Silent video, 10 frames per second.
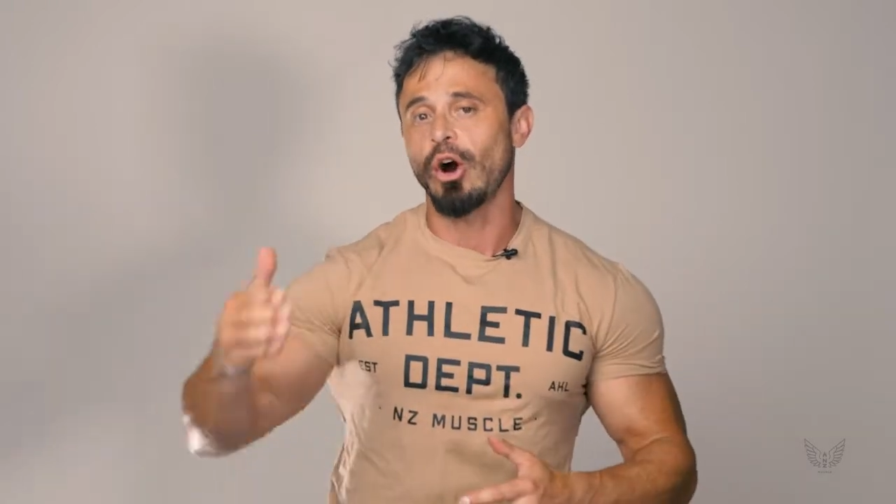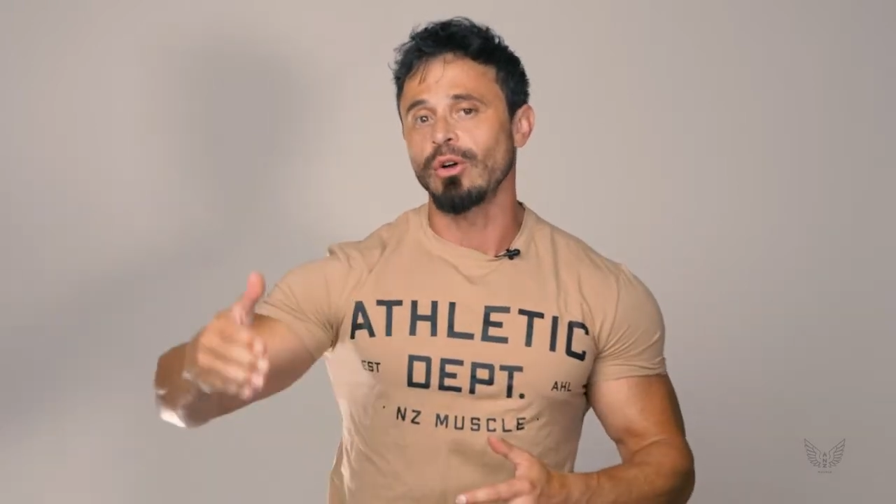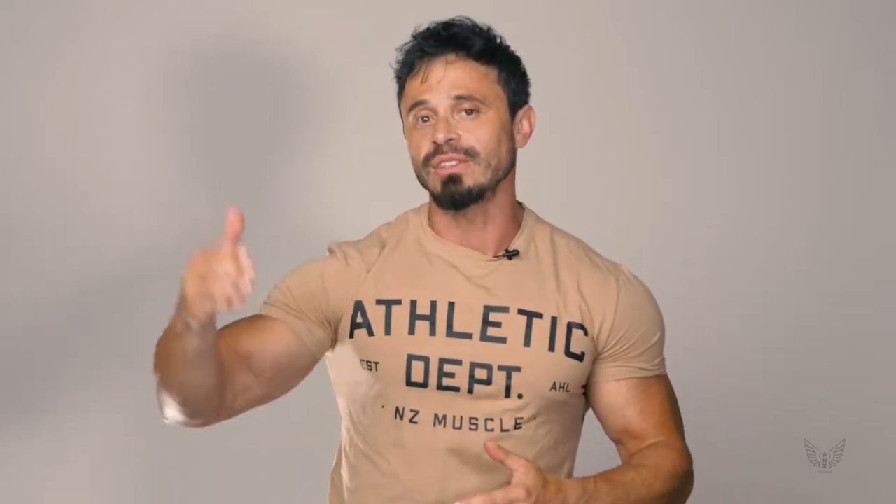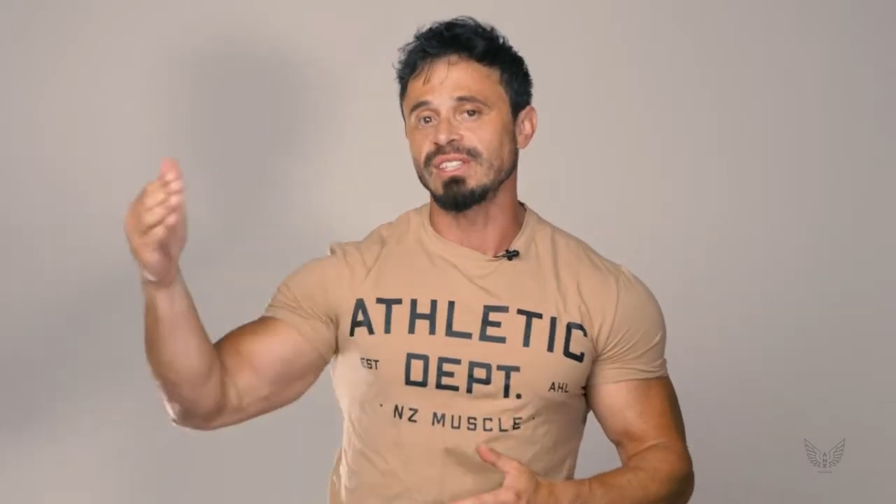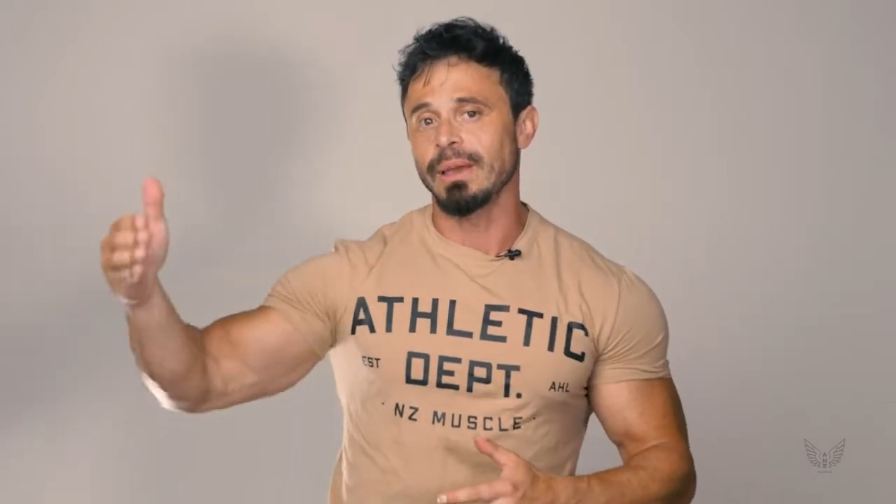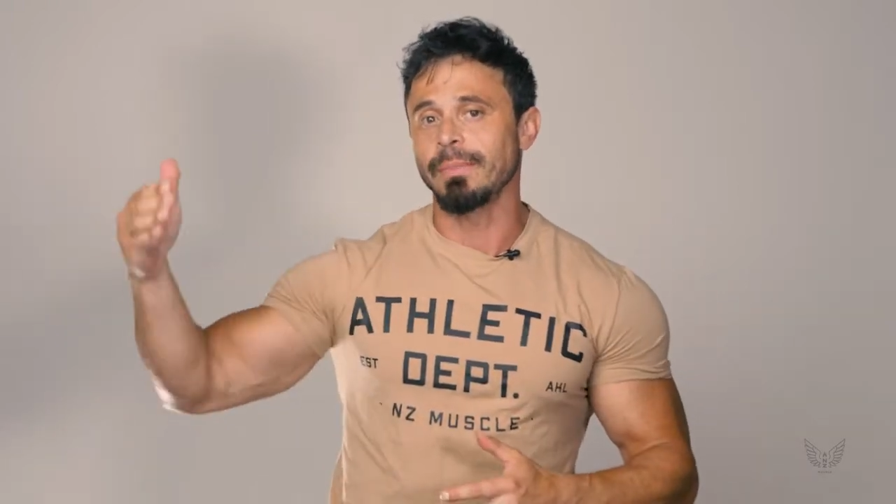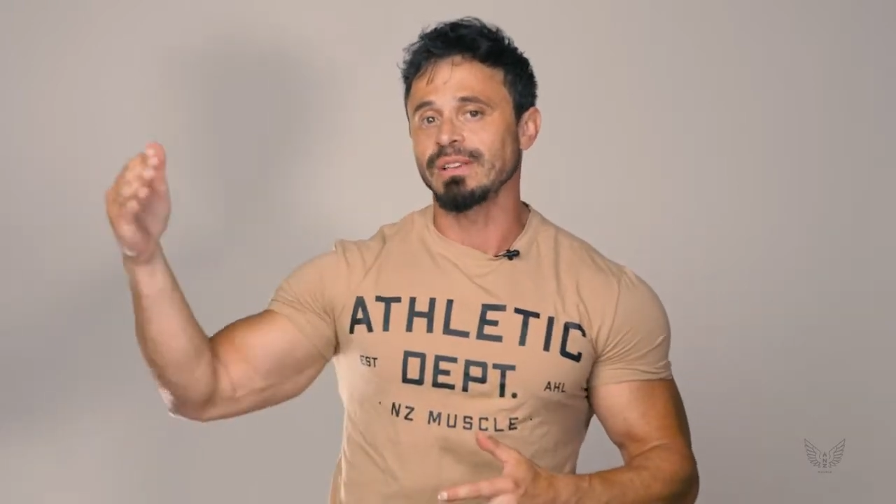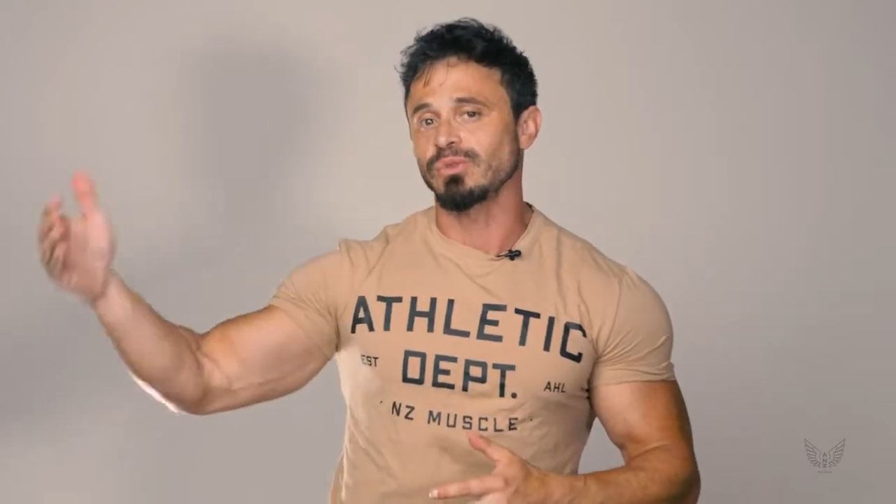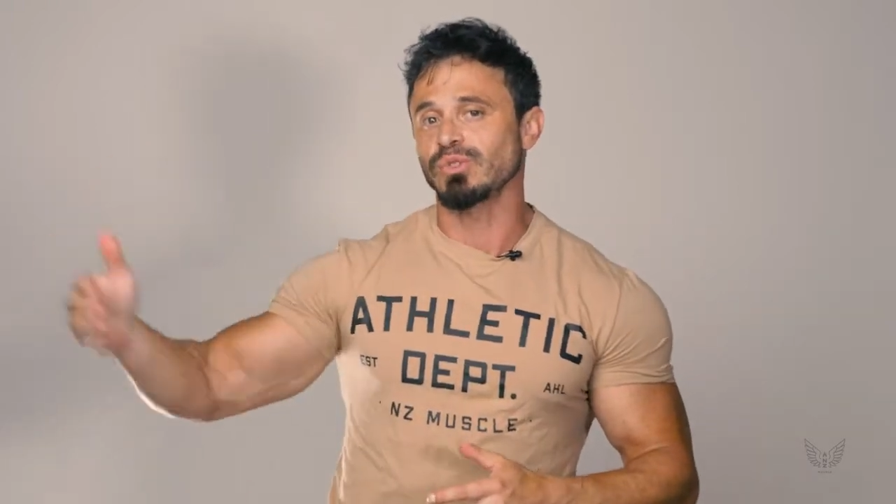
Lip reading: onset muscle